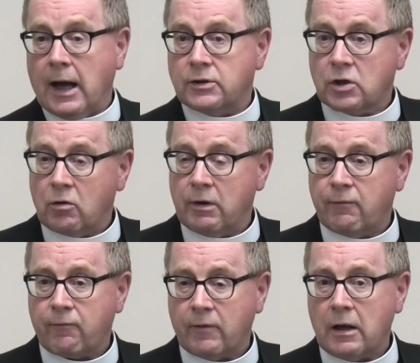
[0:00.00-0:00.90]
until we
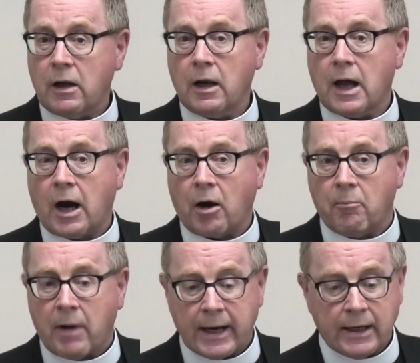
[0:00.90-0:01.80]
fill our
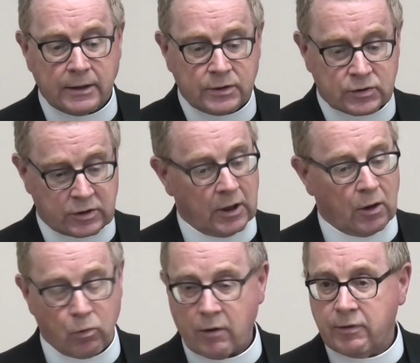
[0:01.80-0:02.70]
minds
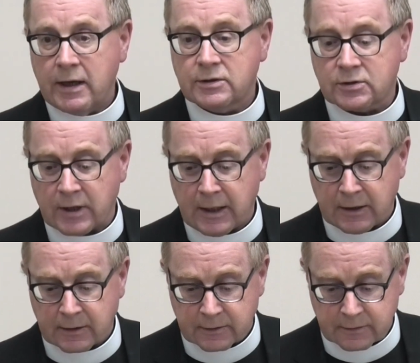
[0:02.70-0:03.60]
with these
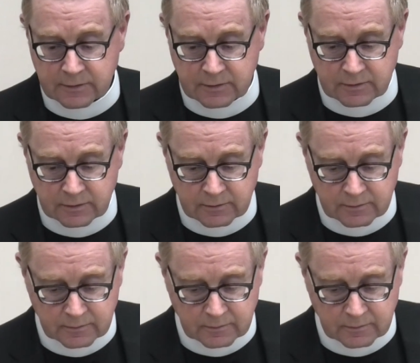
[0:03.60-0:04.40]
things.